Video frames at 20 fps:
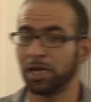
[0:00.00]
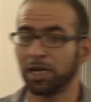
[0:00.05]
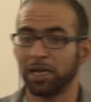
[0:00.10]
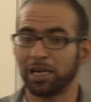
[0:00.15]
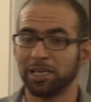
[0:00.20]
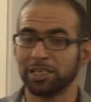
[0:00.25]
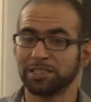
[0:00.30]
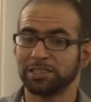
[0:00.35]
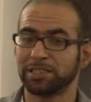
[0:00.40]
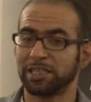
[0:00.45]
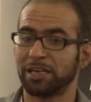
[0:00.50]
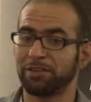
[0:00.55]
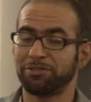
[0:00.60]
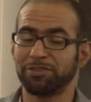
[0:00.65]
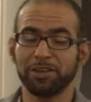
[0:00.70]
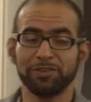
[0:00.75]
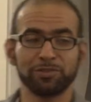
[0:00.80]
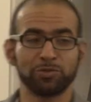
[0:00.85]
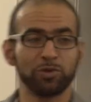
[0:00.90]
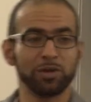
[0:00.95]
And the
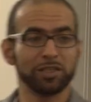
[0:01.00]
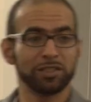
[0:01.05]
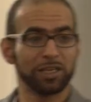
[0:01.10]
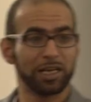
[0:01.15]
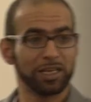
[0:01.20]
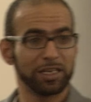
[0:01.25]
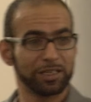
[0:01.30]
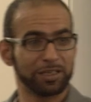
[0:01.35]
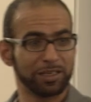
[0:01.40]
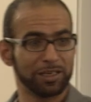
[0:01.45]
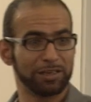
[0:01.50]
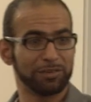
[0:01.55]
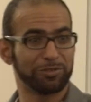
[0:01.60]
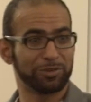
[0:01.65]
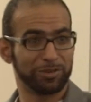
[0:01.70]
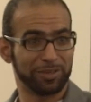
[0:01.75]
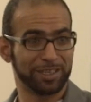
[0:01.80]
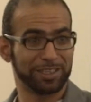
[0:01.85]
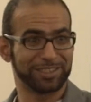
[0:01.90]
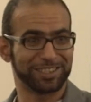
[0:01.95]
fifth one, I really
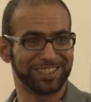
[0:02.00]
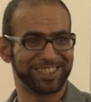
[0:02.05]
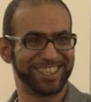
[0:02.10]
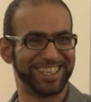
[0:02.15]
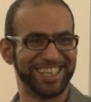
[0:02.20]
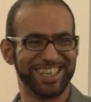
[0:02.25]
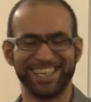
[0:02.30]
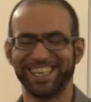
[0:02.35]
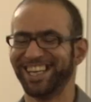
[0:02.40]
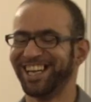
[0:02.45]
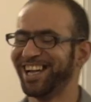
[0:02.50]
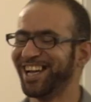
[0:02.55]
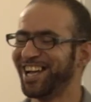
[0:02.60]
forgot it.